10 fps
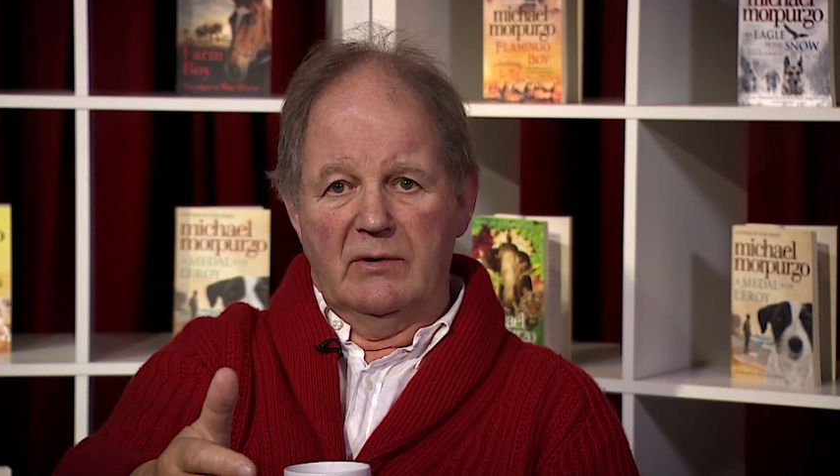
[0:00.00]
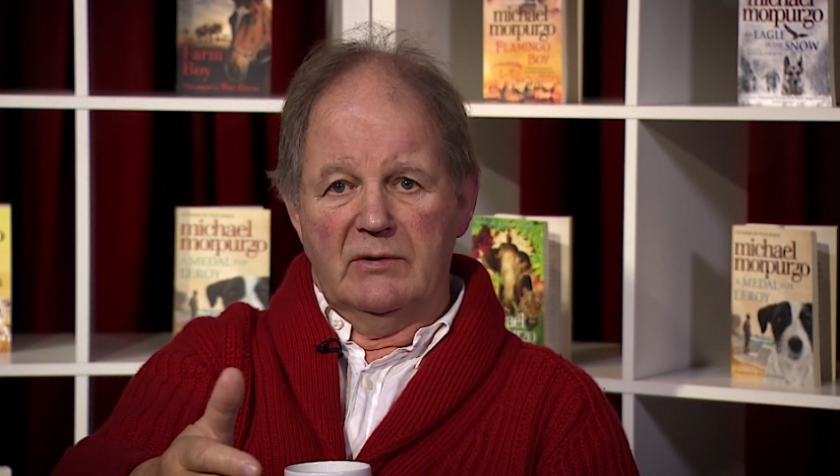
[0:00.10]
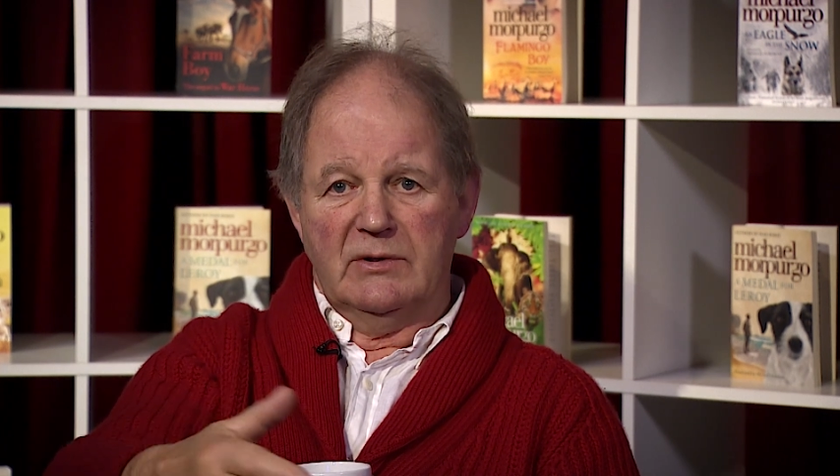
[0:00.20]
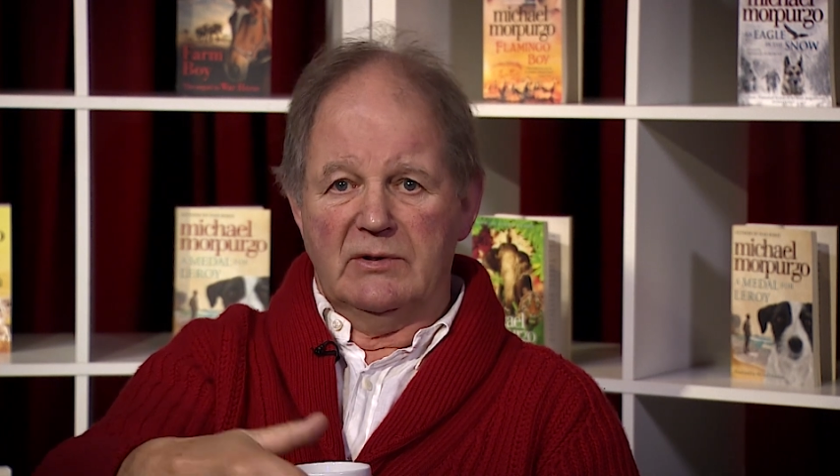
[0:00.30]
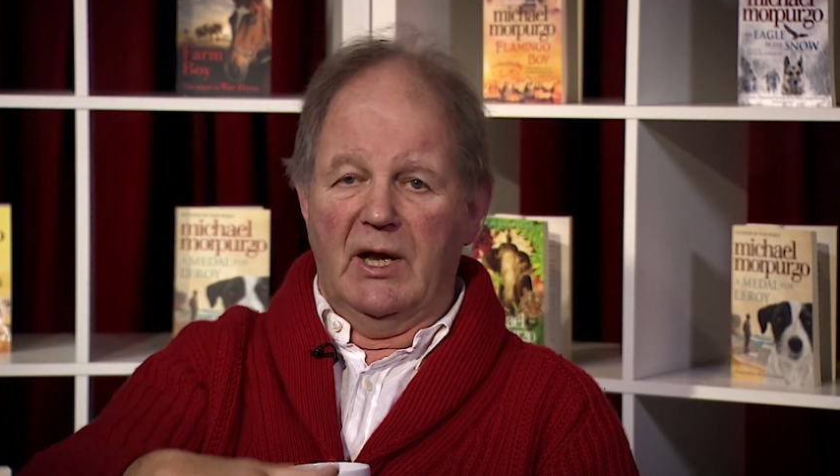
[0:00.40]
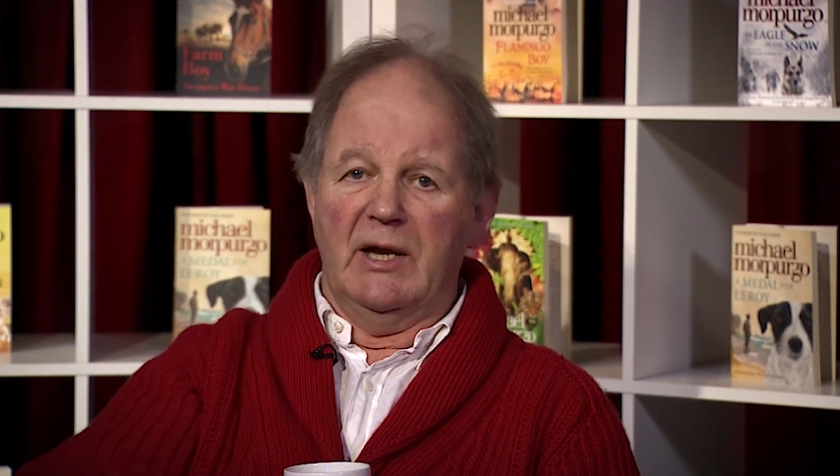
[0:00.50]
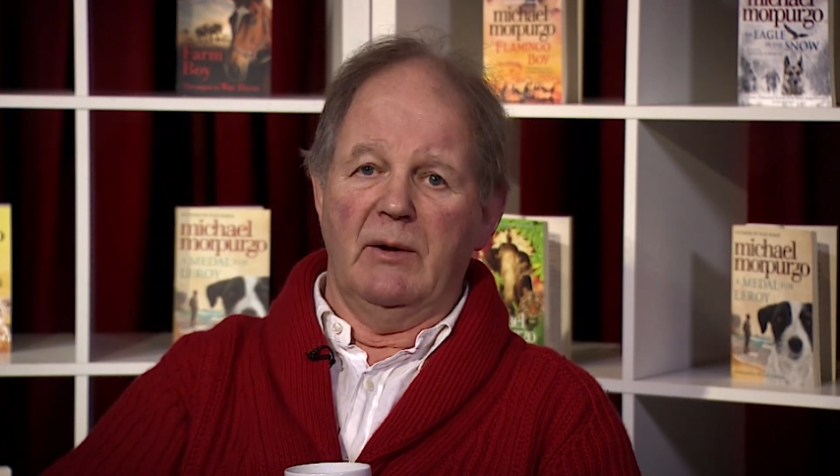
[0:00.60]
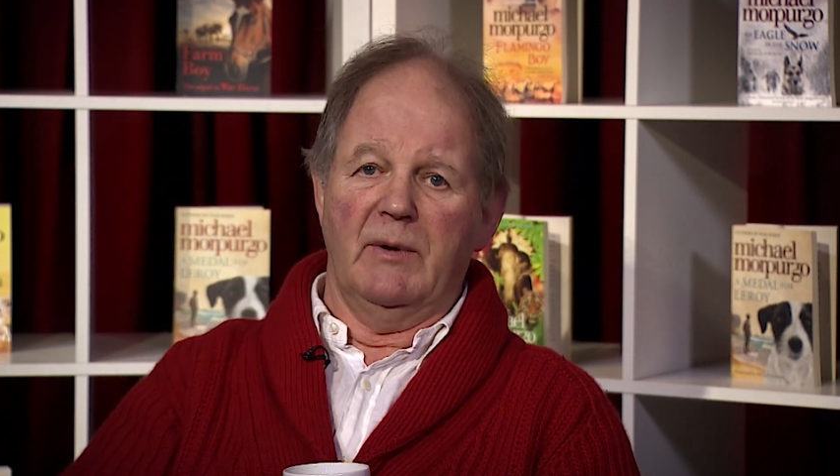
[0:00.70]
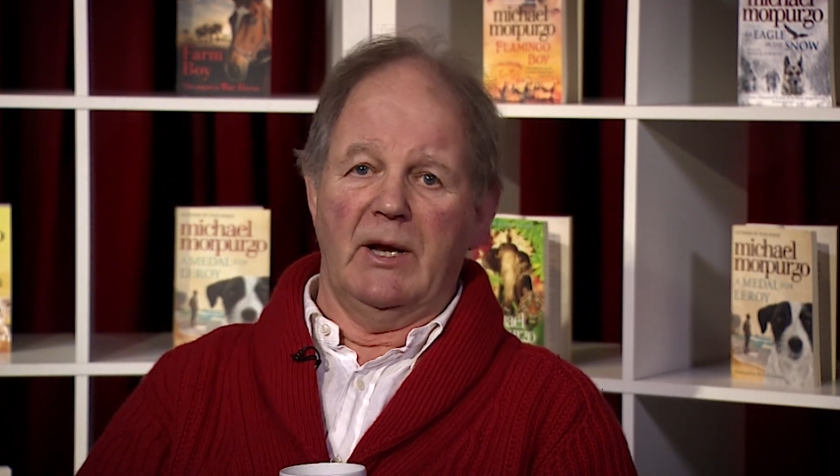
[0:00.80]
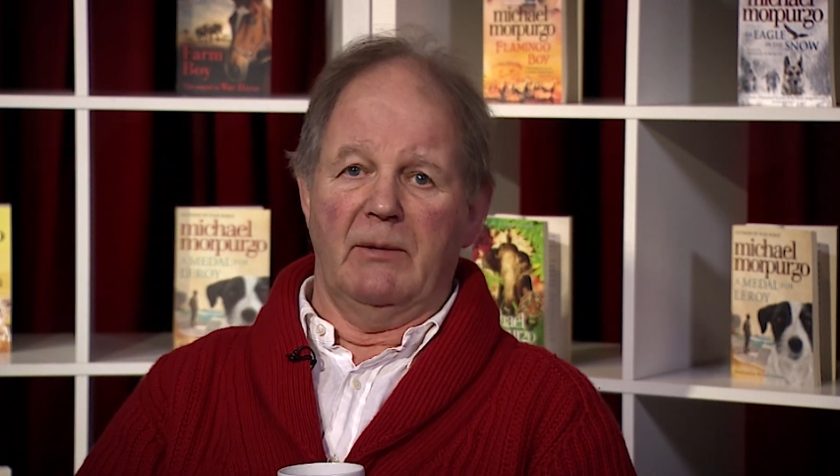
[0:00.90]
So Tandy
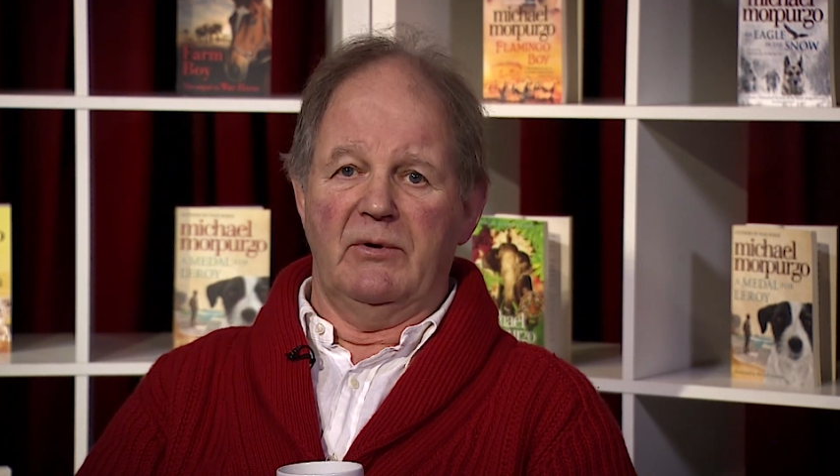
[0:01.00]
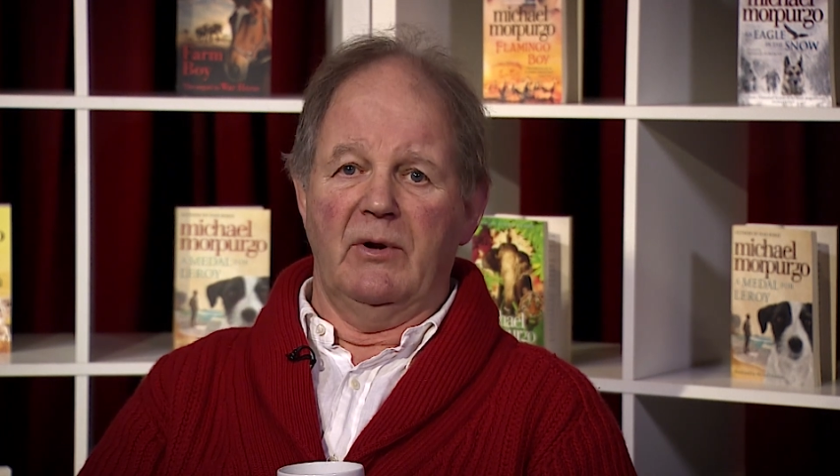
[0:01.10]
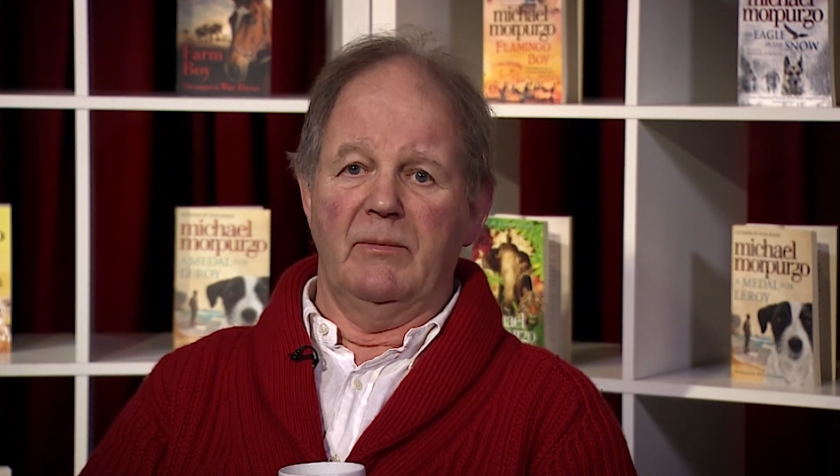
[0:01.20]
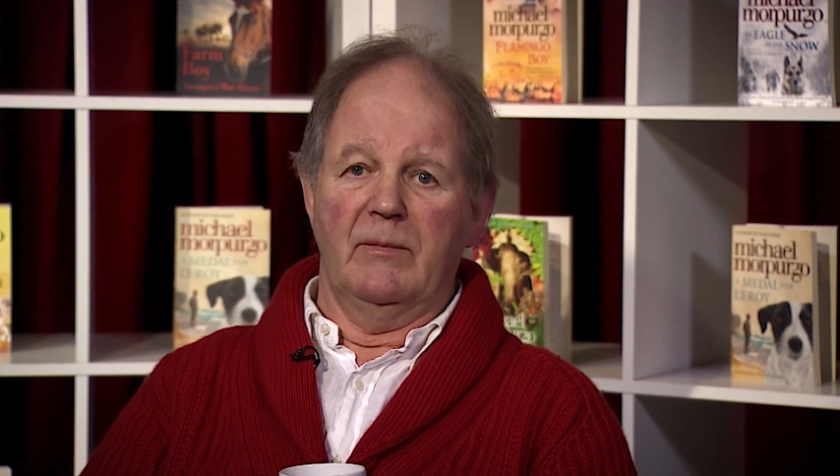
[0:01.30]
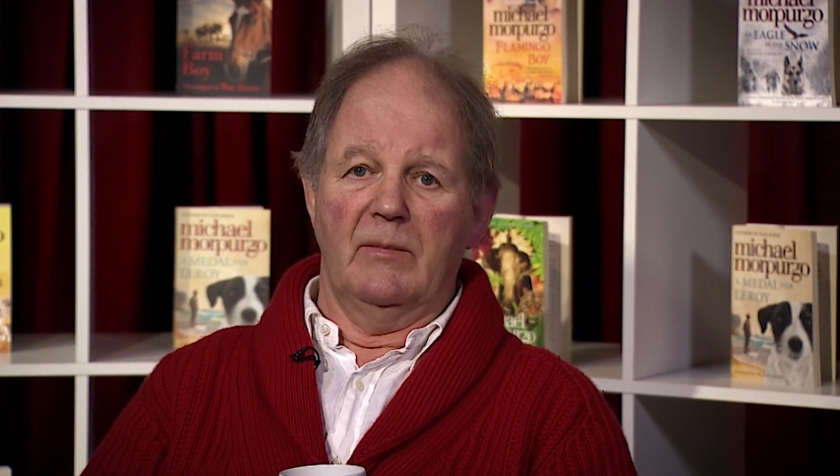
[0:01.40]
went up to him.